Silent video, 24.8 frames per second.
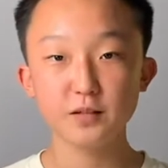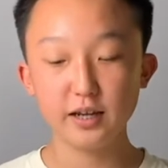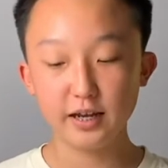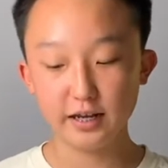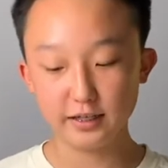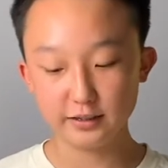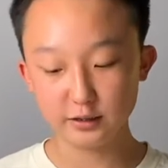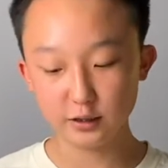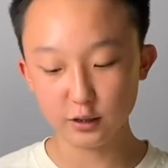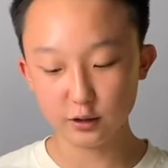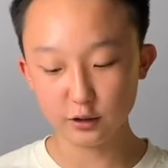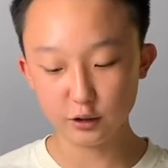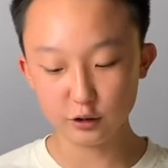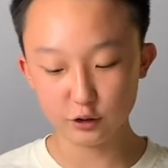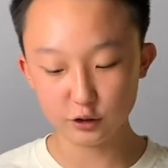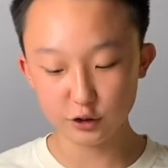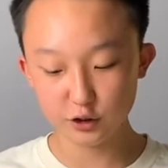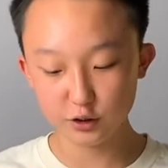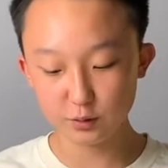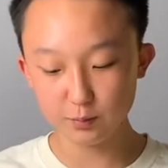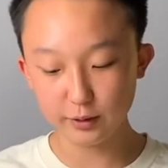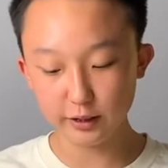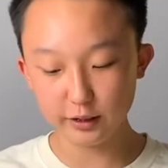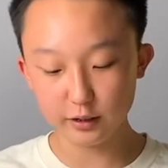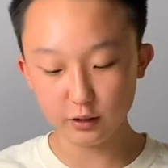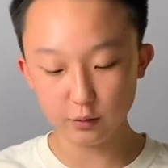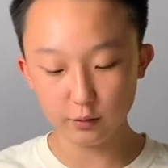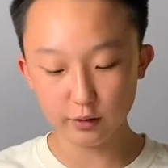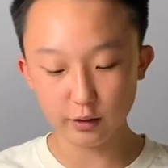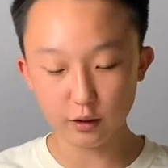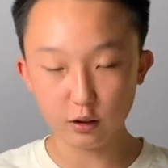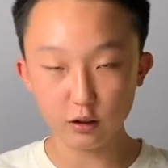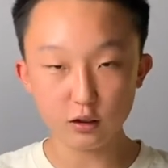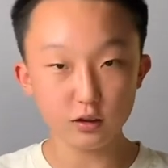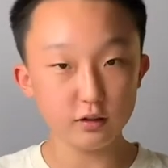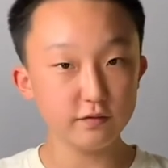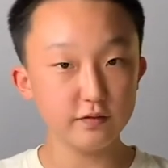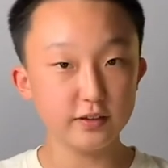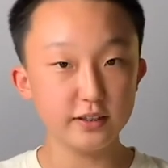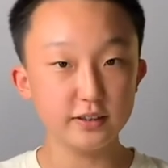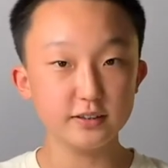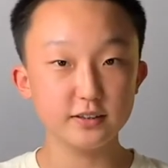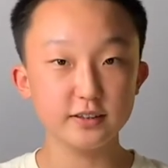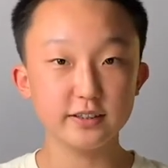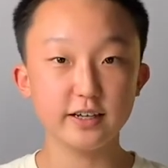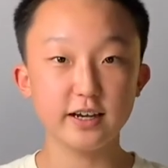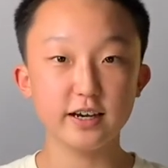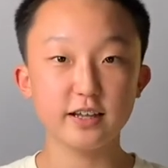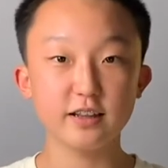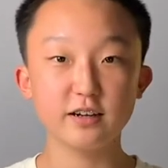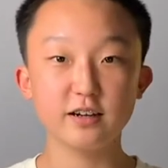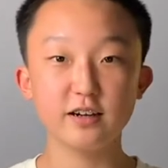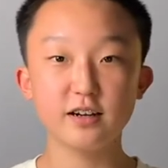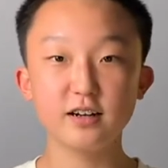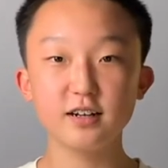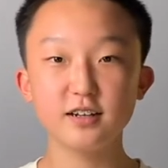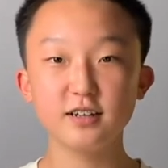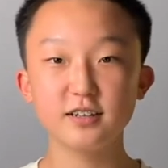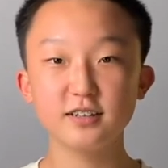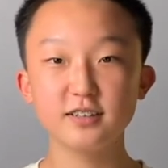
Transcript: And so you're just gonna be gluing all of these together.